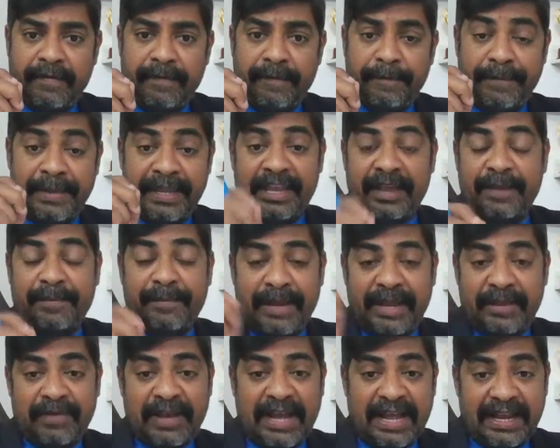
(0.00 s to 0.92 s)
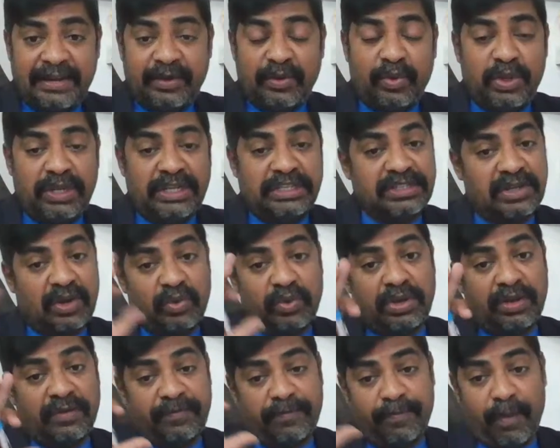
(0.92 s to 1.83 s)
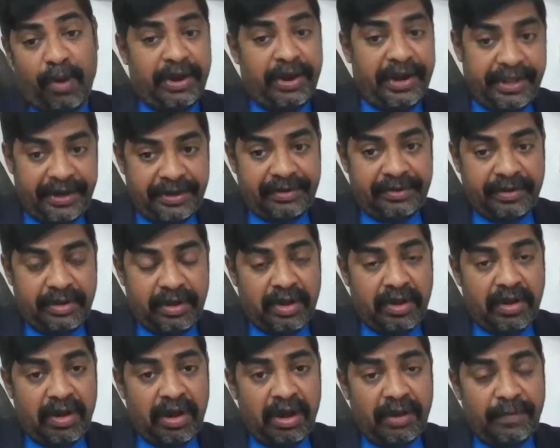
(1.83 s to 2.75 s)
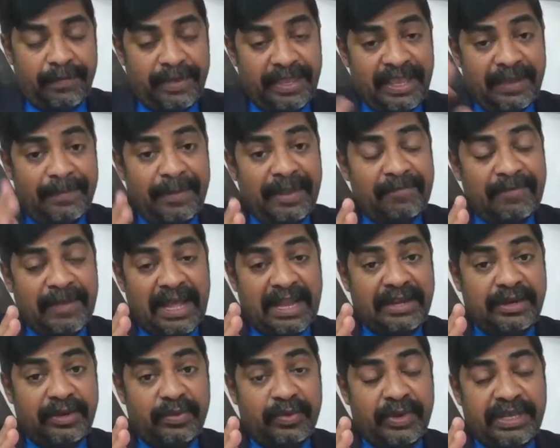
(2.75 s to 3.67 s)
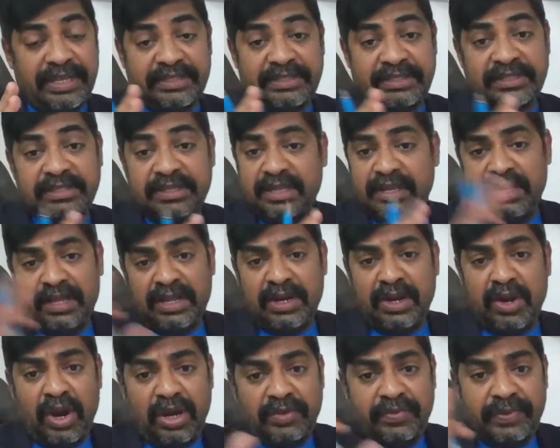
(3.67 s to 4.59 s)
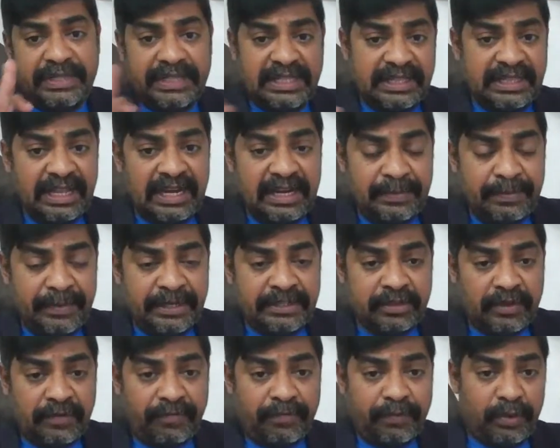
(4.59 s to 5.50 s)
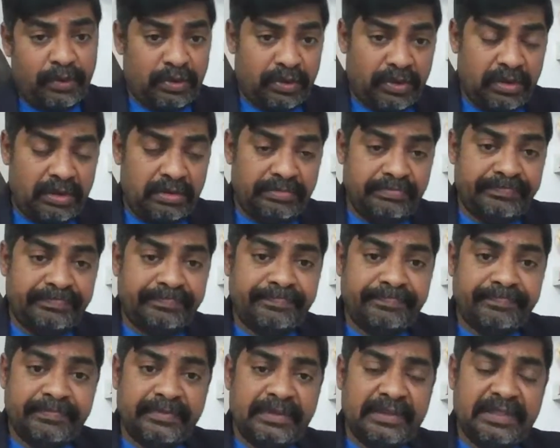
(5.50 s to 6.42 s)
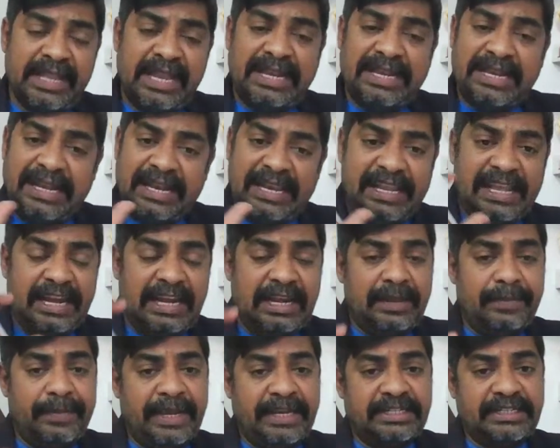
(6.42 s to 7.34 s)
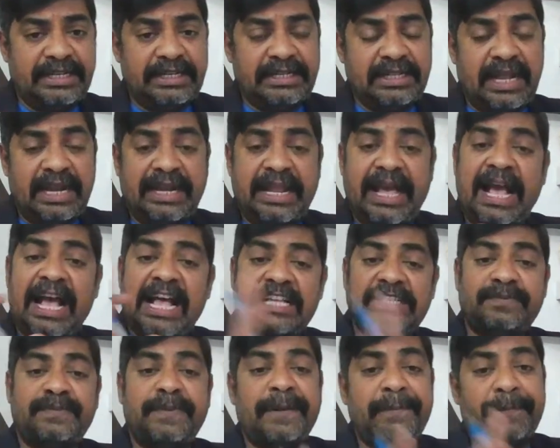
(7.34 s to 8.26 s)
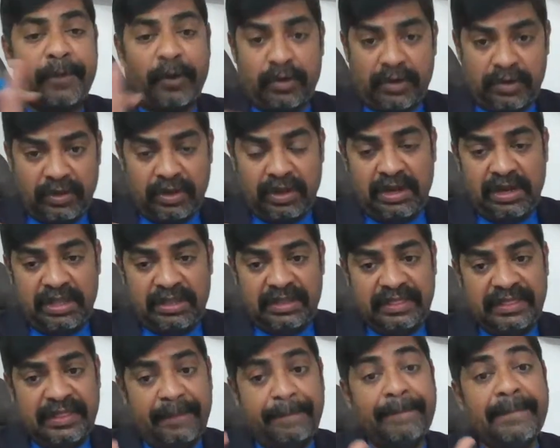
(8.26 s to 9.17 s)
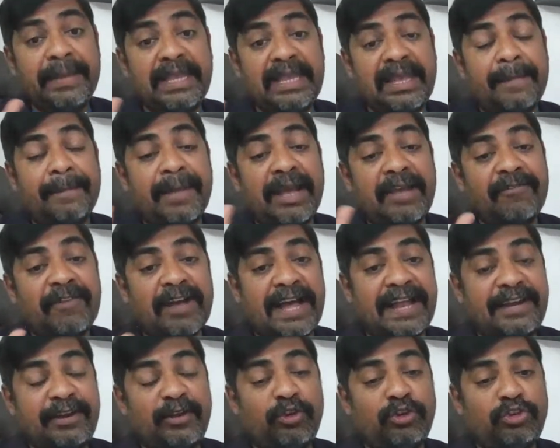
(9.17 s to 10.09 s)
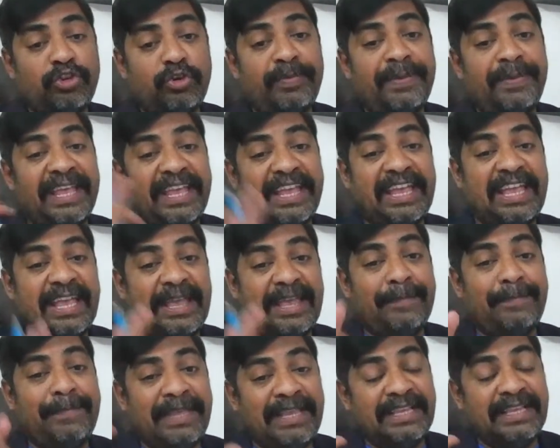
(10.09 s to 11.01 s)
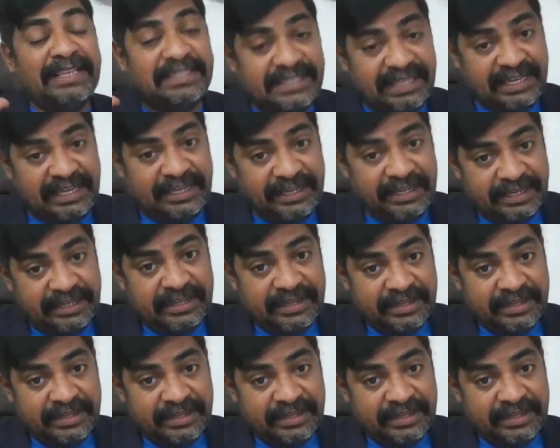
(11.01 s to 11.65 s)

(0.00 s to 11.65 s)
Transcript: BMI value is out of border or BMI value is not within the limits of protocol, that clearly mention that as per protocol, the BMI value should be ABC